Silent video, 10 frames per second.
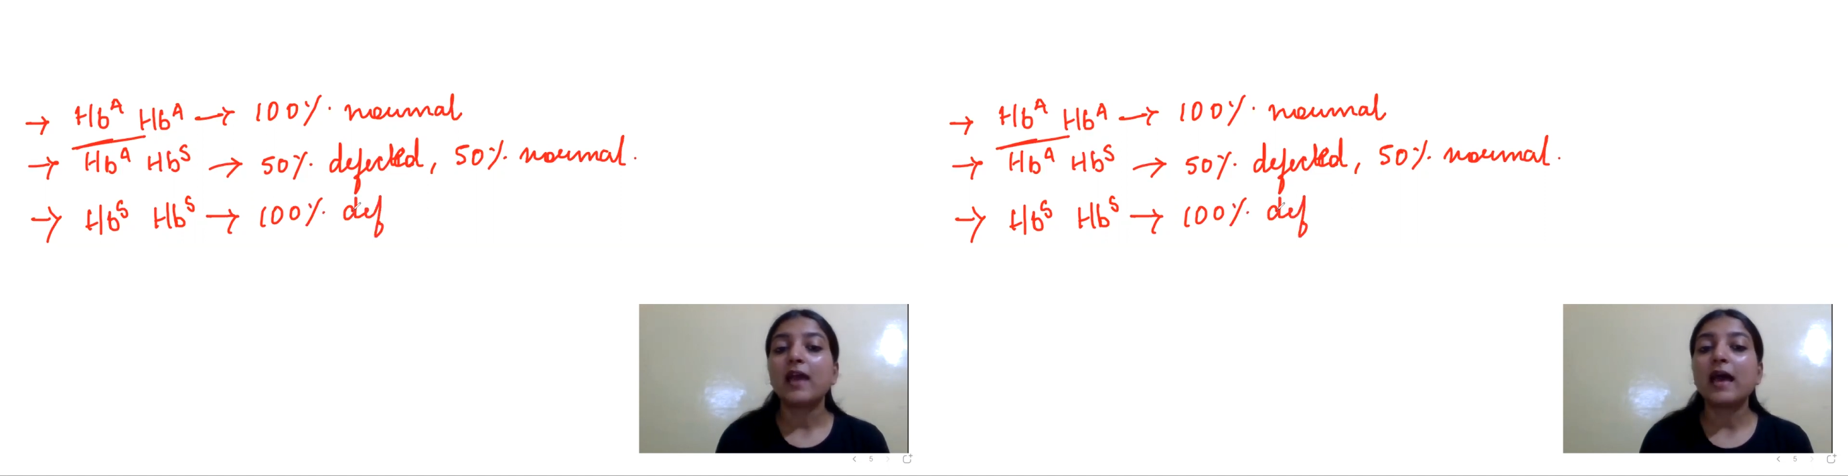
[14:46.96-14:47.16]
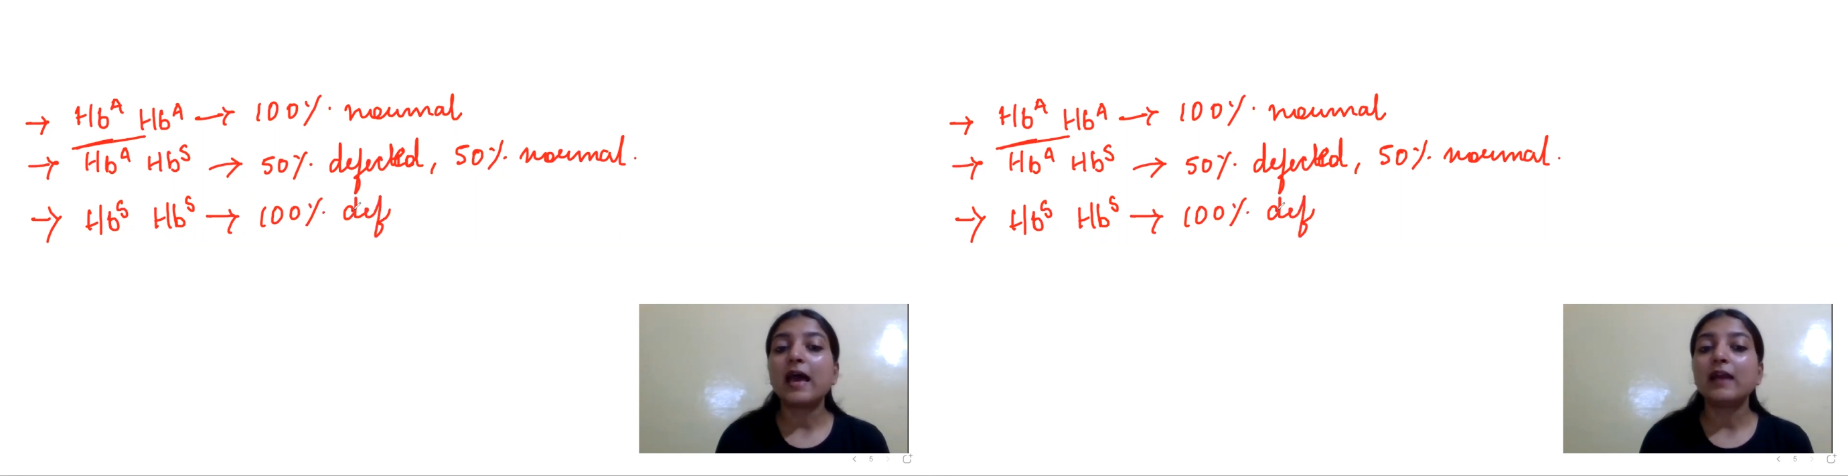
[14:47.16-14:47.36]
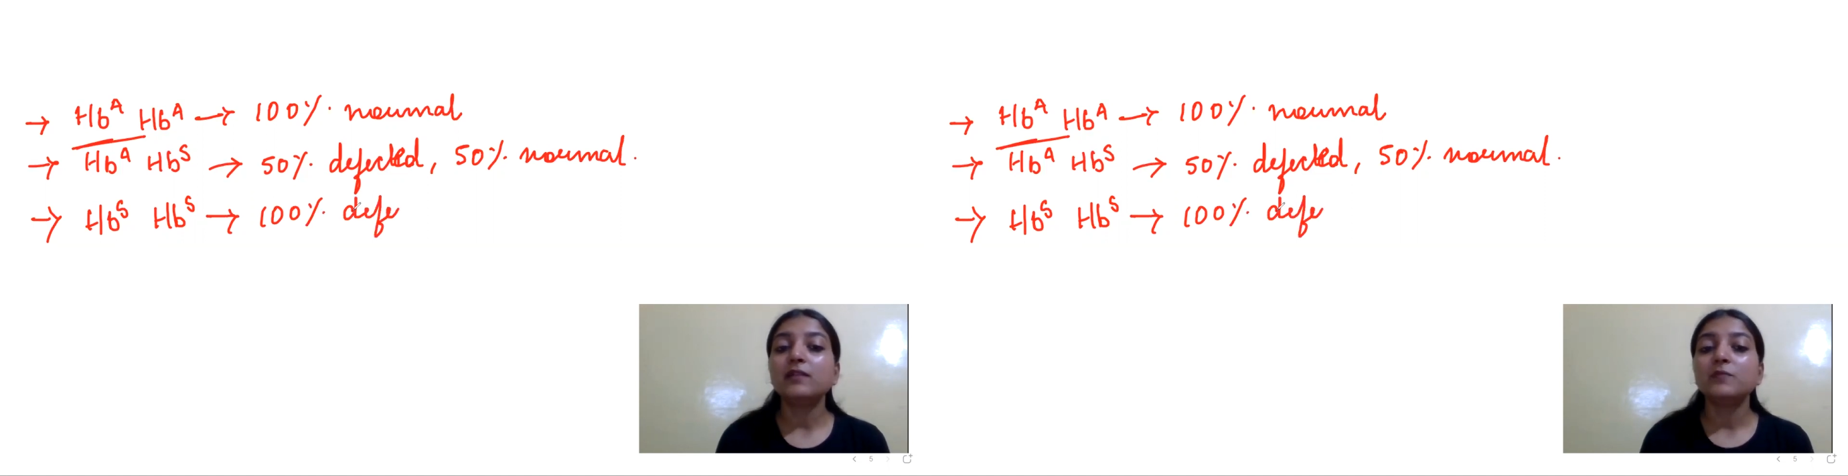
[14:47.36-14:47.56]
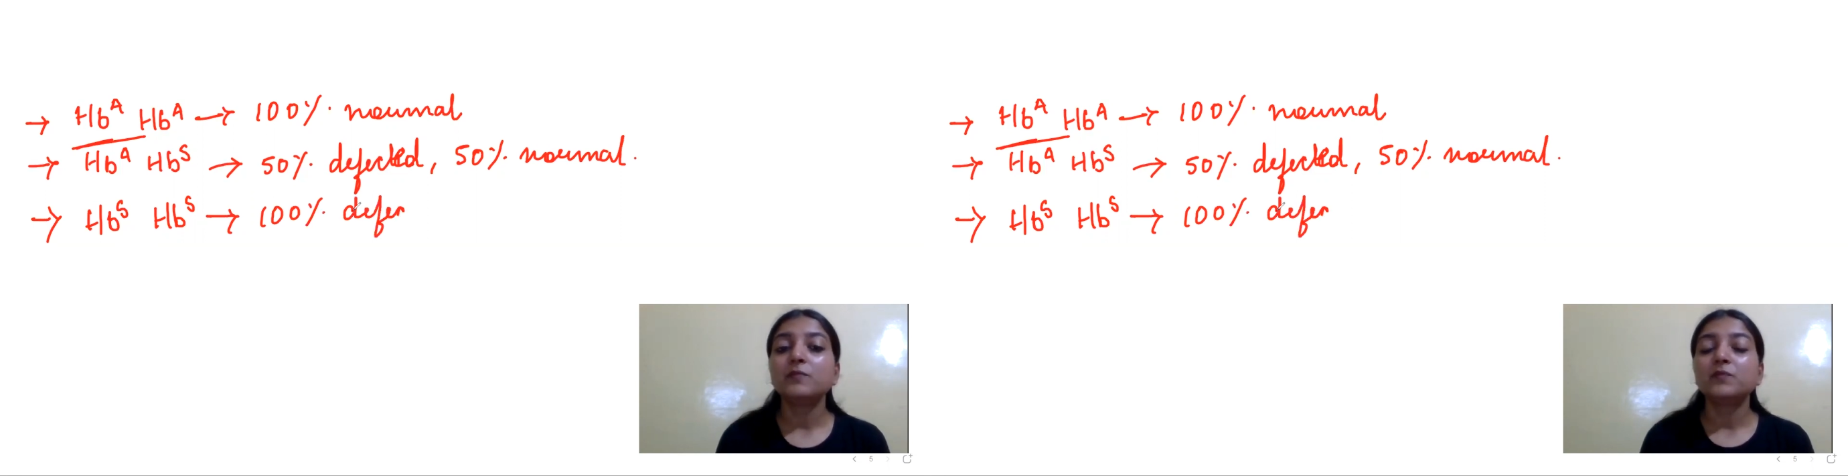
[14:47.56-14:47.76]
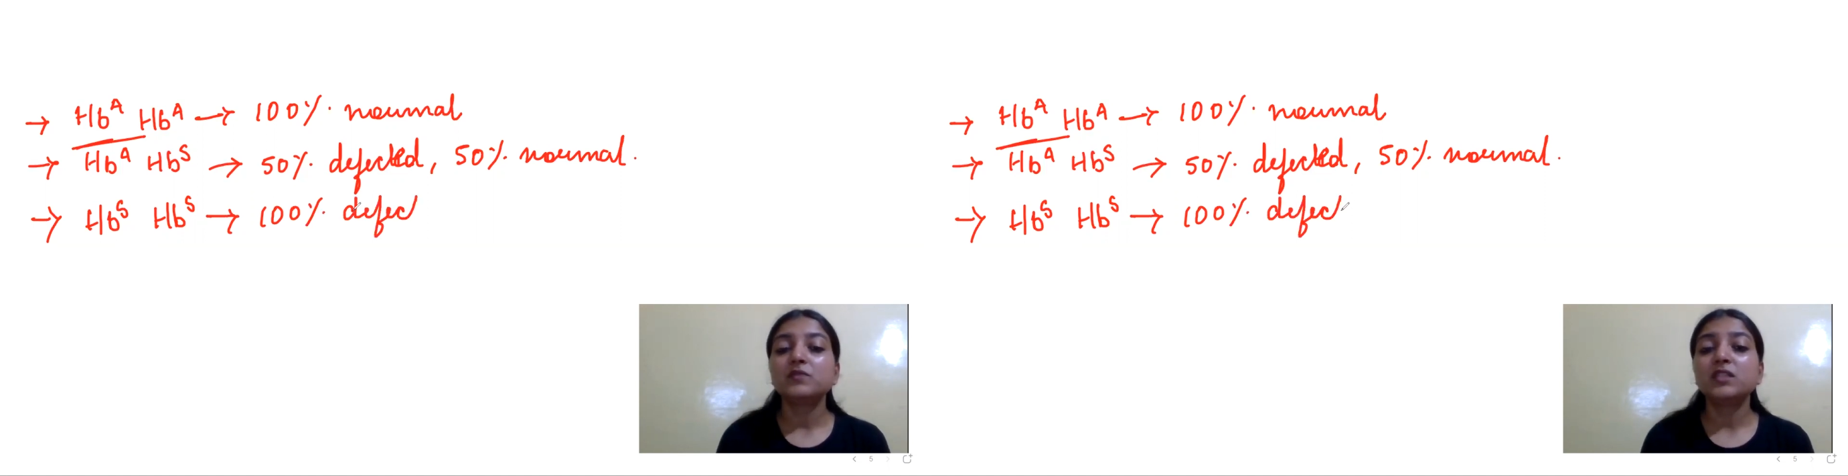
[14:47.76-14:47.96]
and
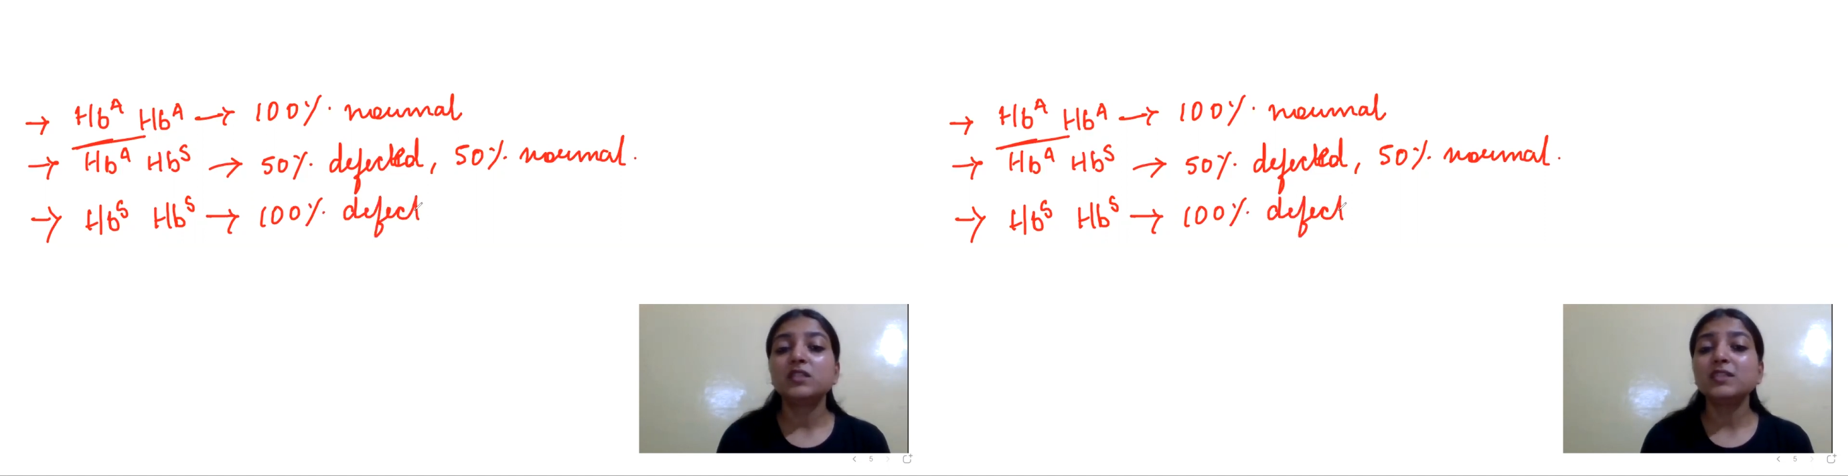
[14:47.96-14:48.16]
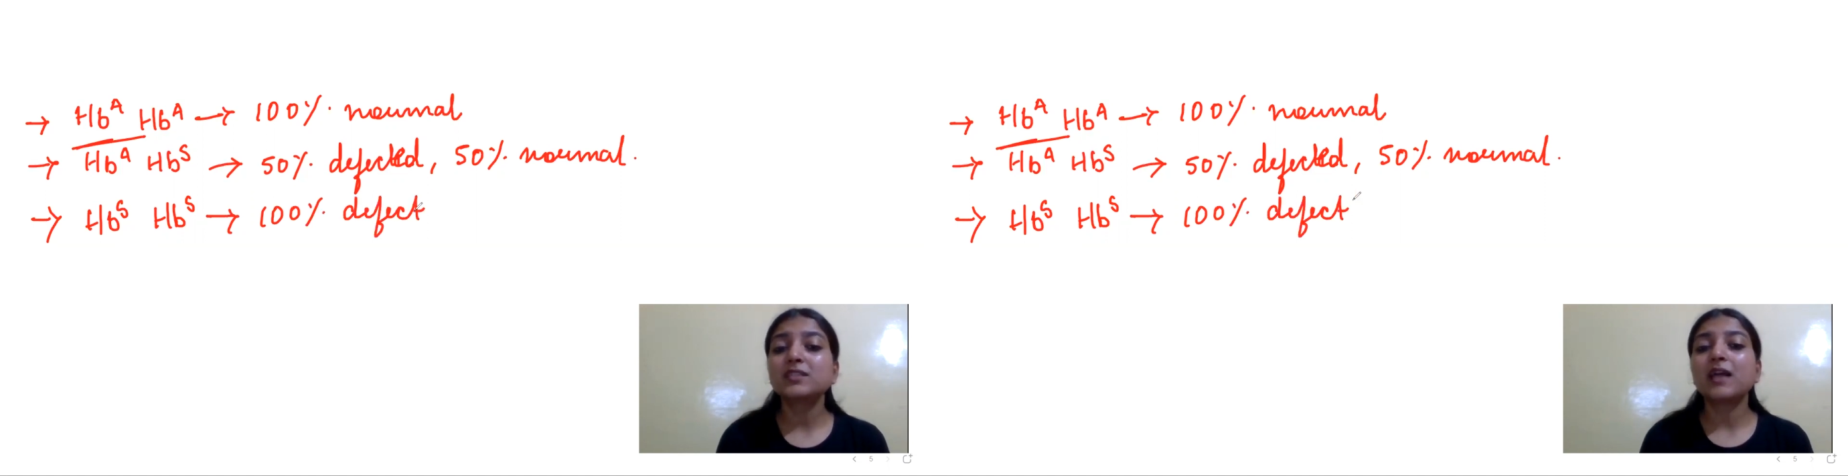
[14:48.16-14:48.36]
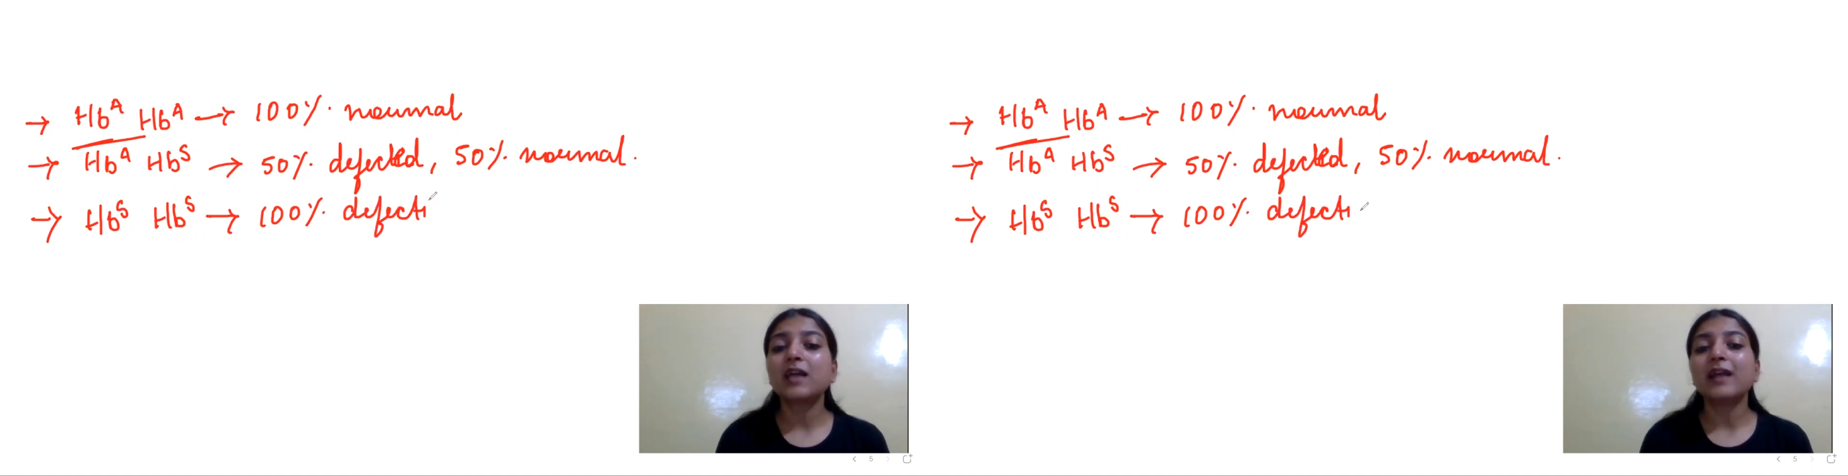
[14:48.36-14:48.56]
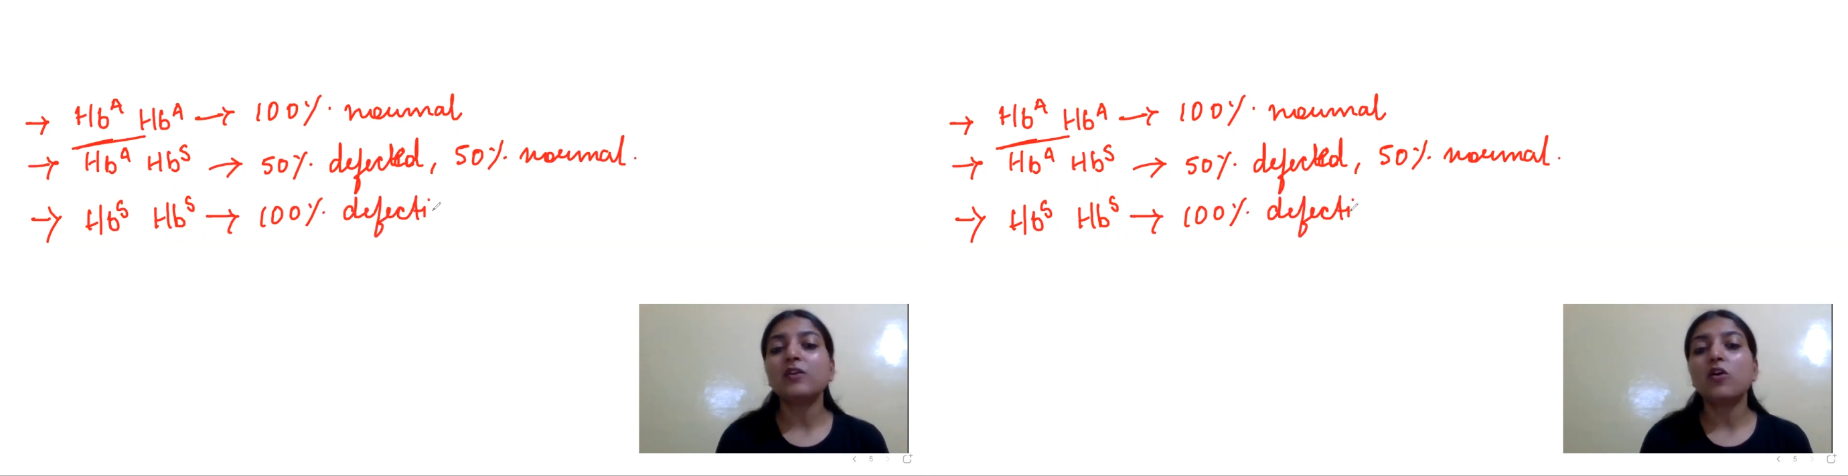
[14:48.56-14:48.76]
this kind